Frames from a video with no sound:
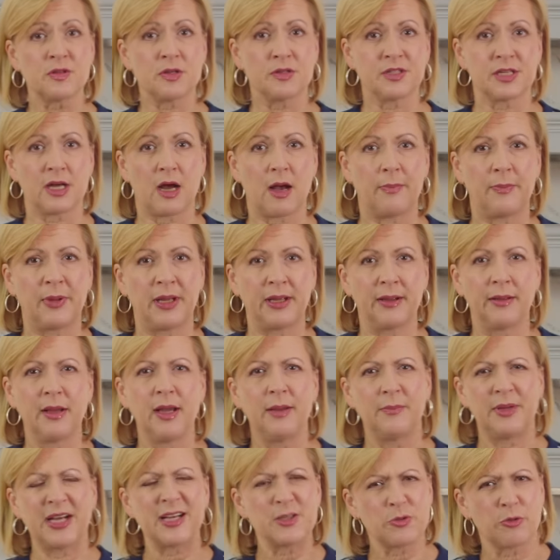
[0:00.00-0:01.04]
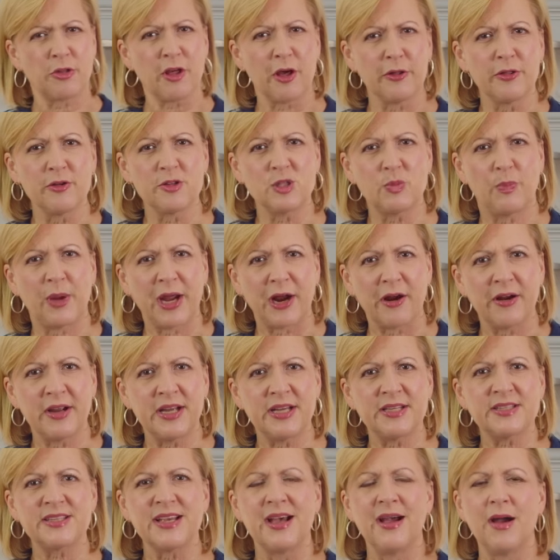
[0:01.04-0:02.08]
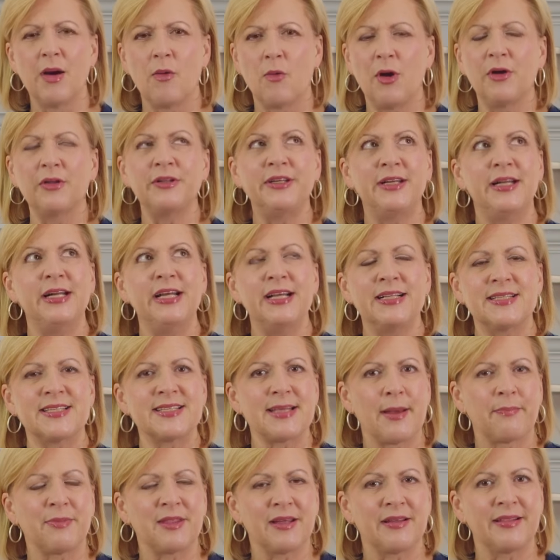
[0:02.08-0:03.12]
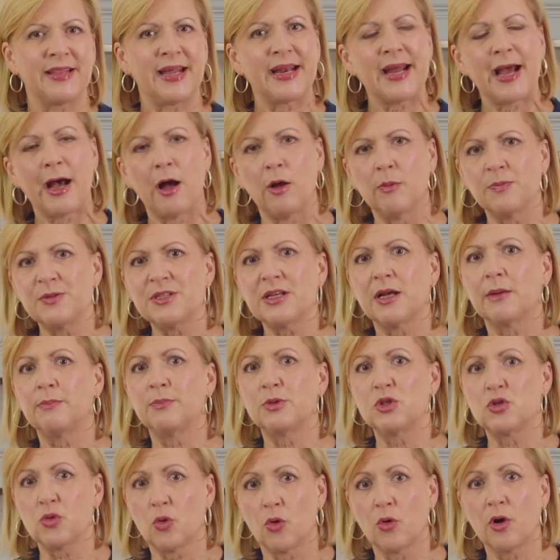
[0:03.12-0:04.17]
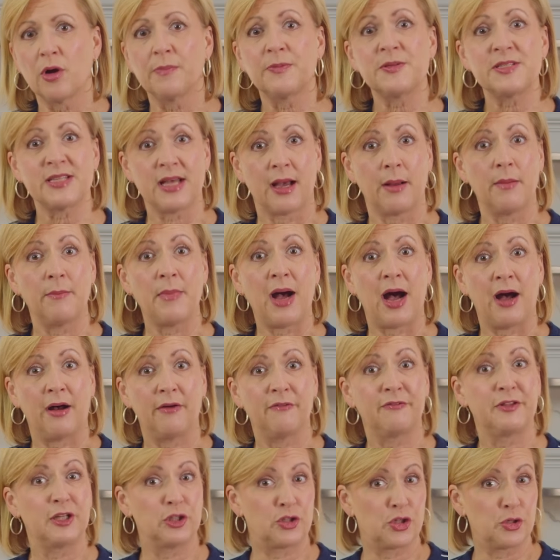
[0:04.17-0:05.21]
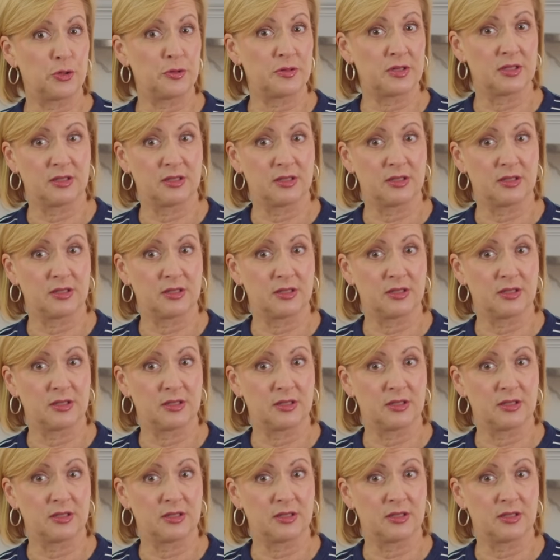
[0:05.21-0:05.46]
topping because with all those berries, well, you need something that helps absorb some of the juices